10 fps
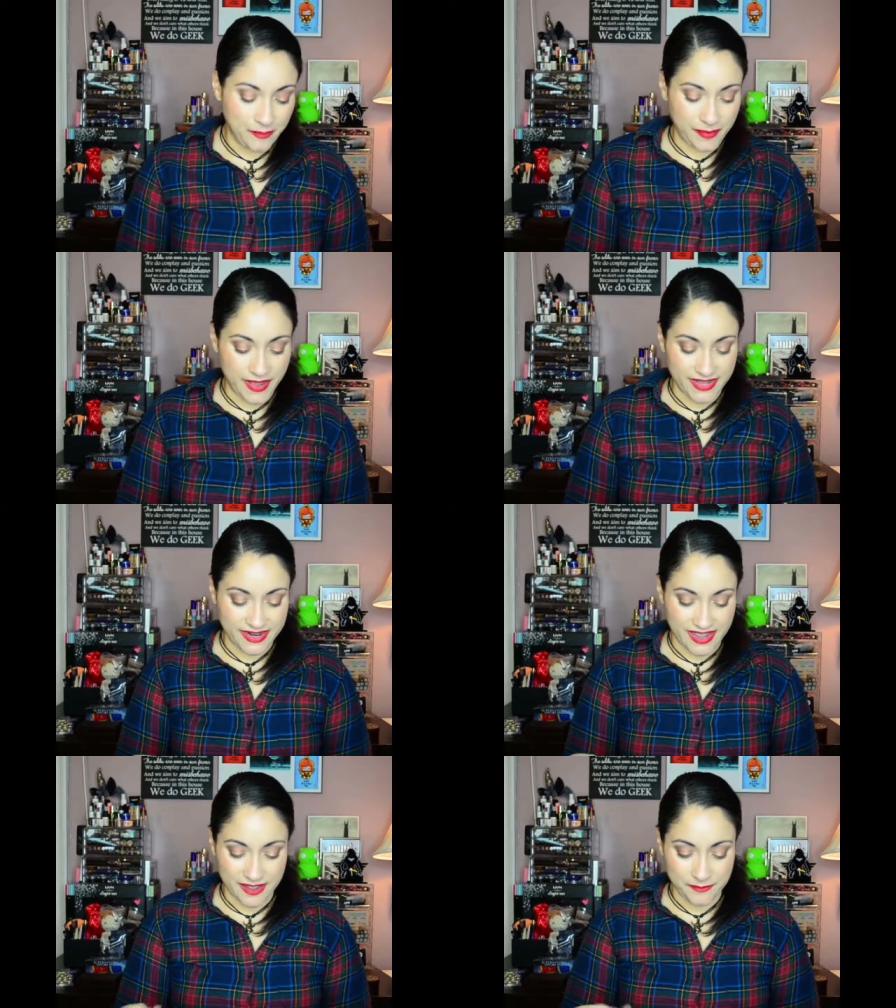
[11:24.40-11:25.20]
But
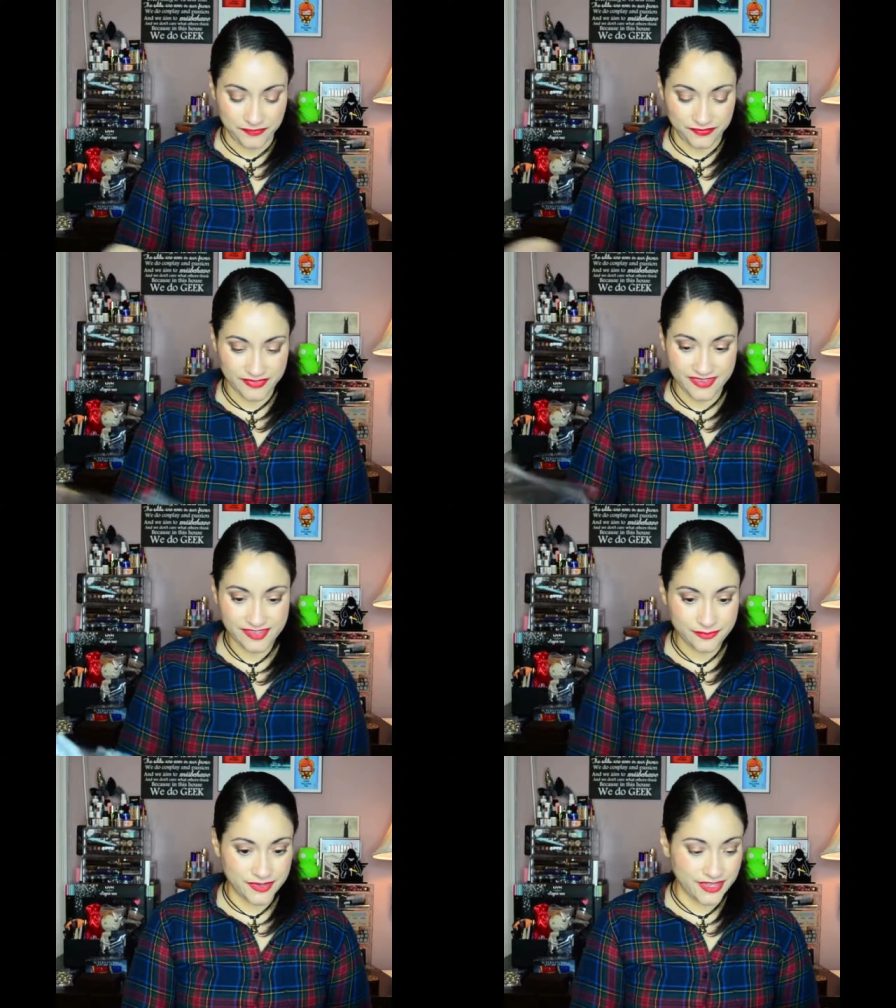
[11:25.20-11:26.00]
this
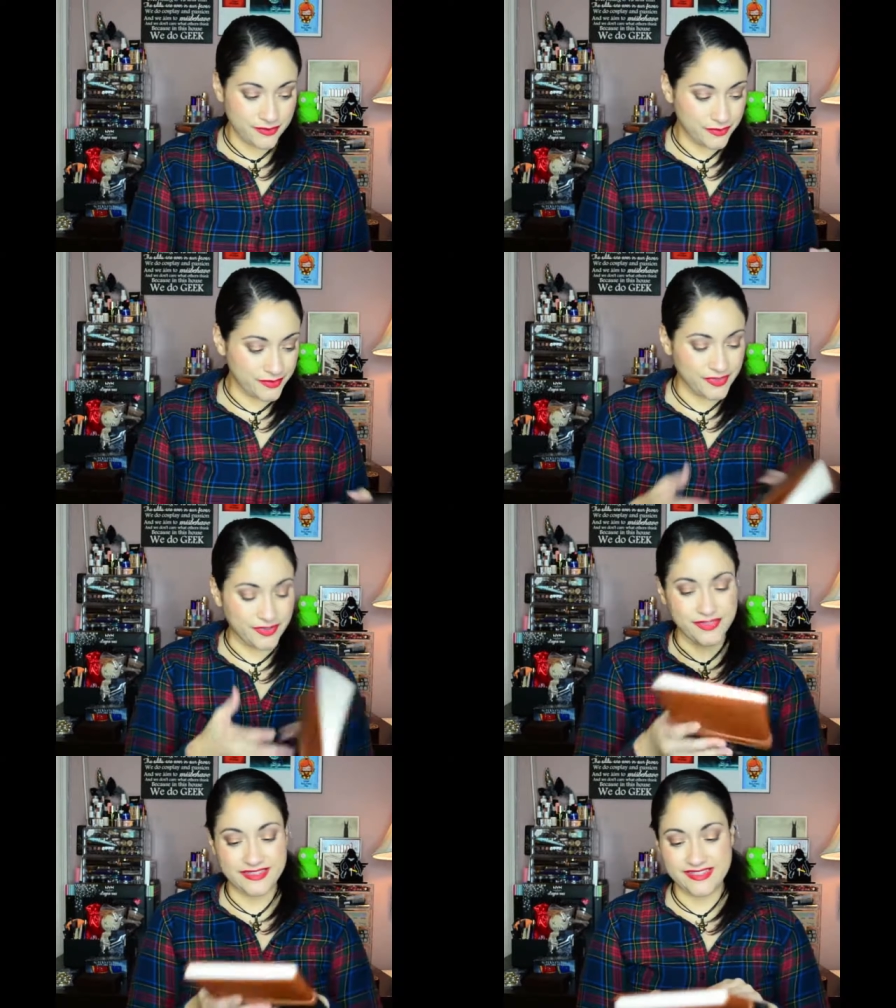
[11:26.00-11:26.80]
is really cool
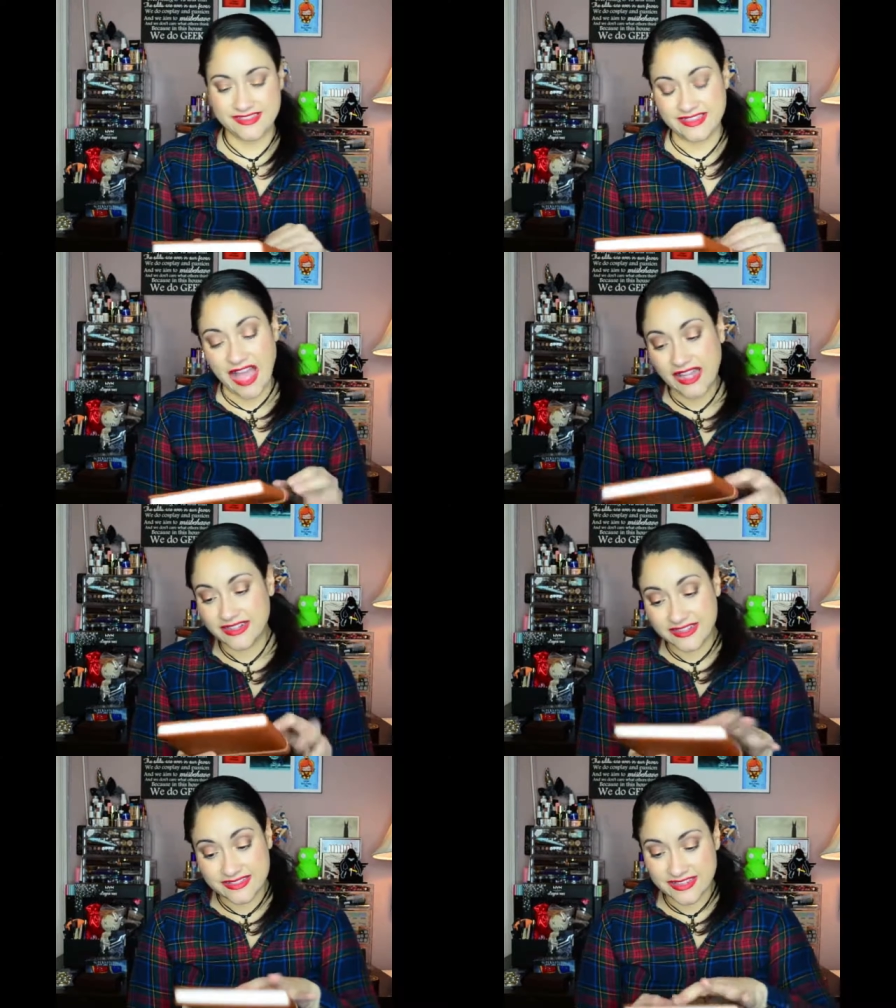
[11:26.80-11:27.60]
though. This is not,
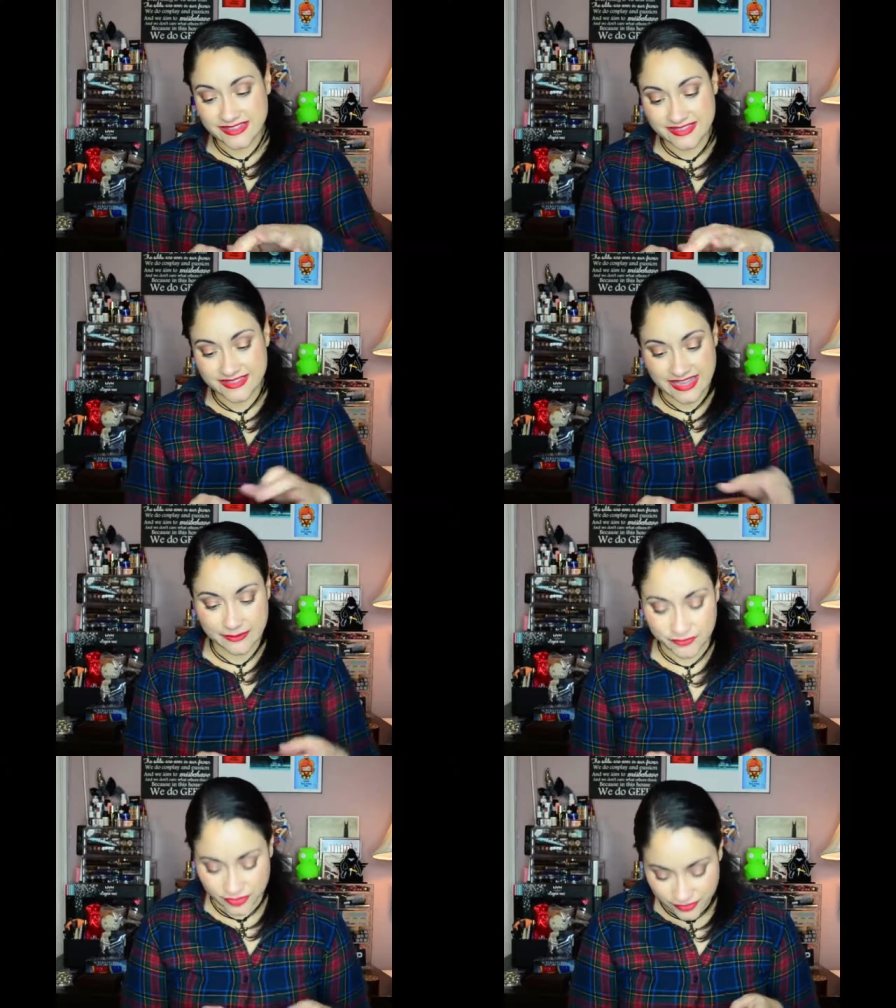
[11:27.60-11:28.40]
it's not the
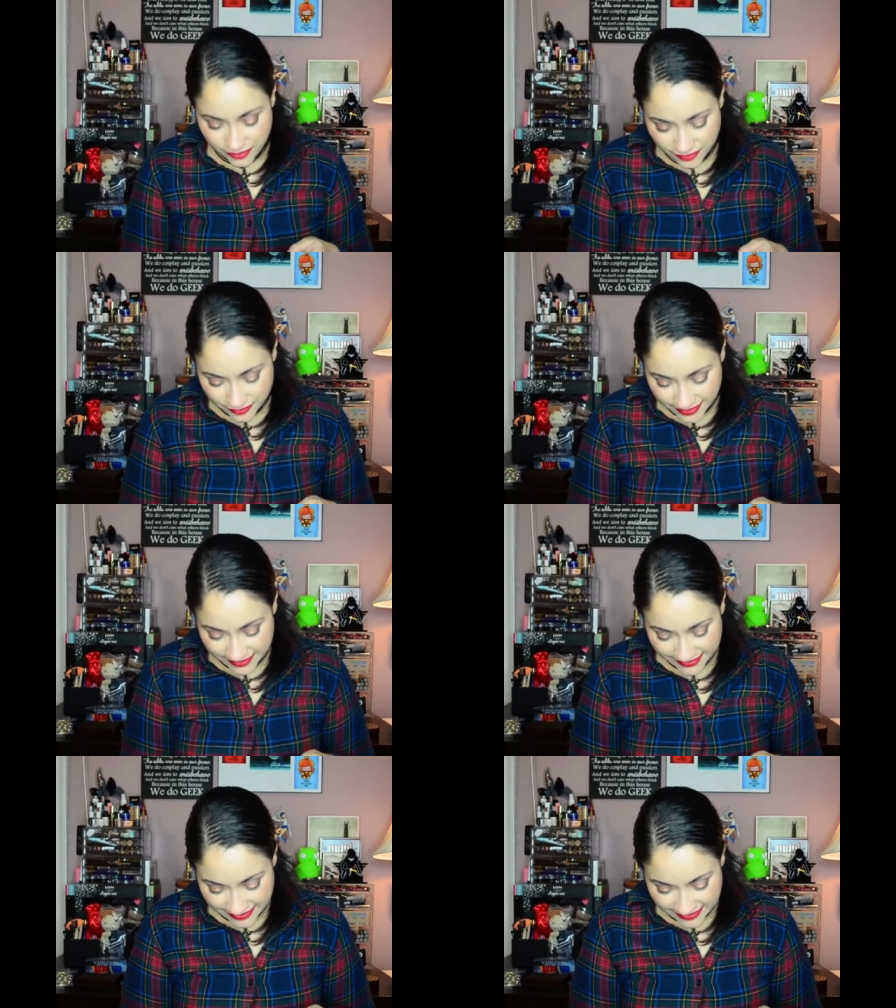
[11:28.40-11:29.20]
same journal. Oh, it
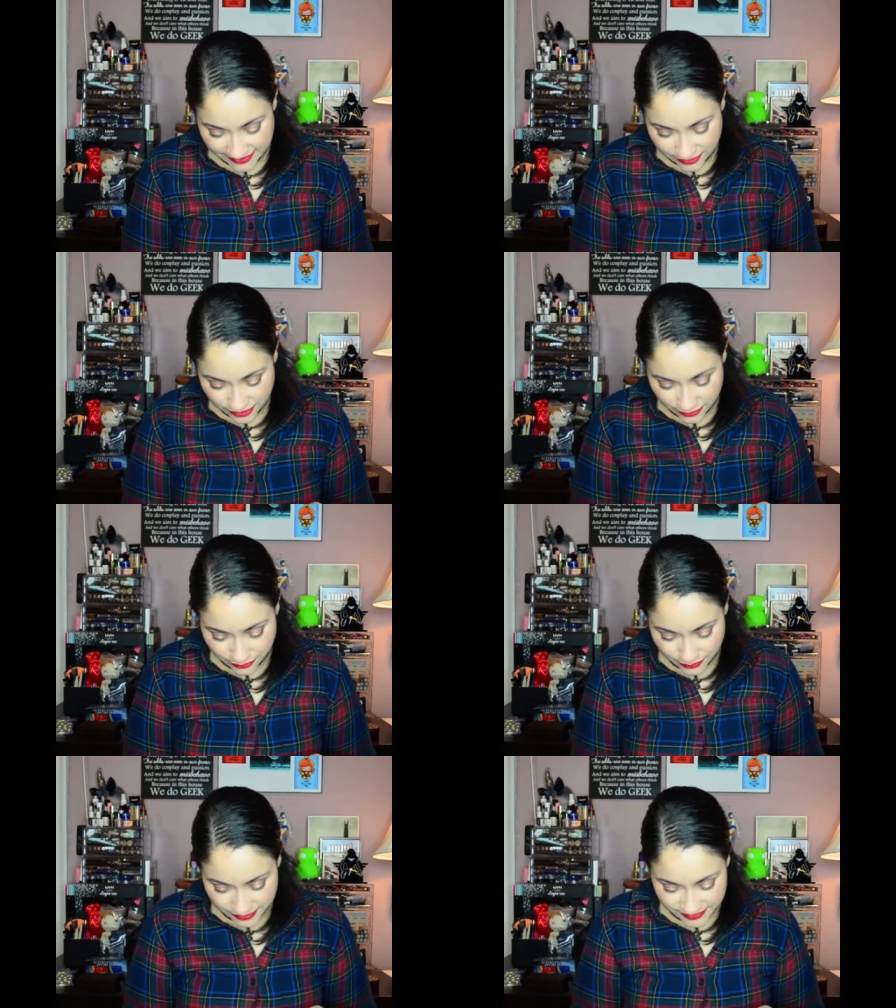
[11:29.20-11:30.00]
has like
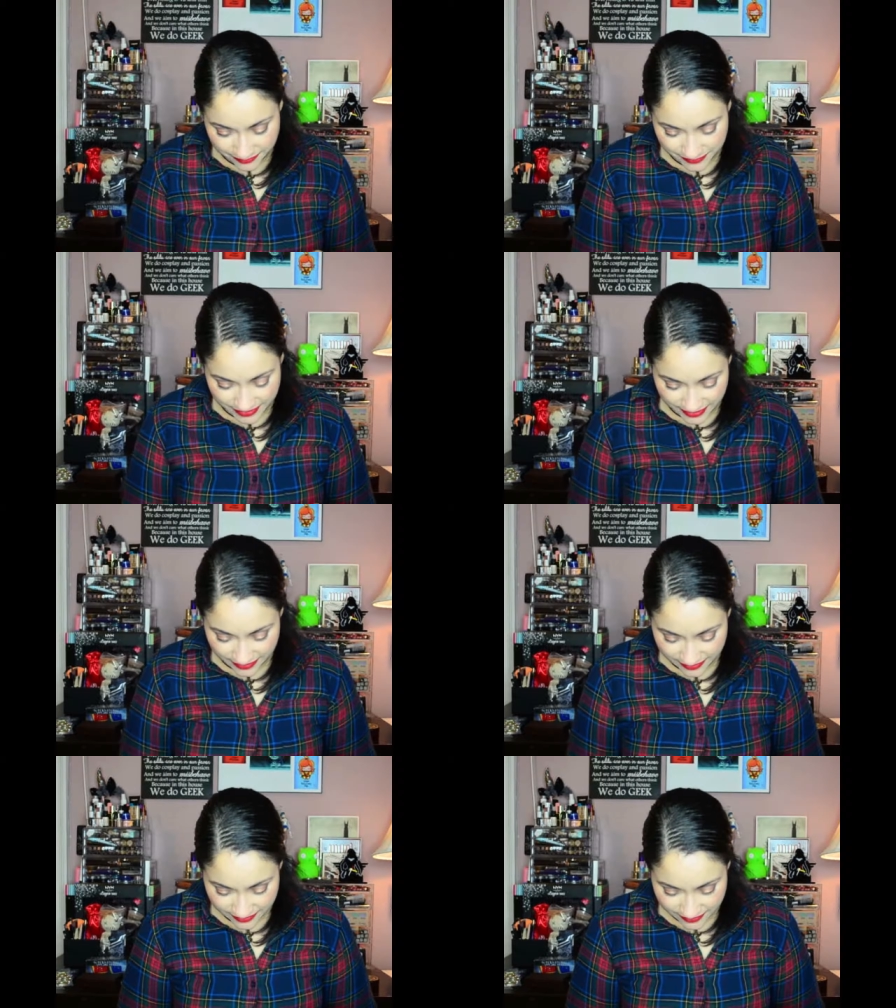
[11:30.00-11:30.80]
glue or something.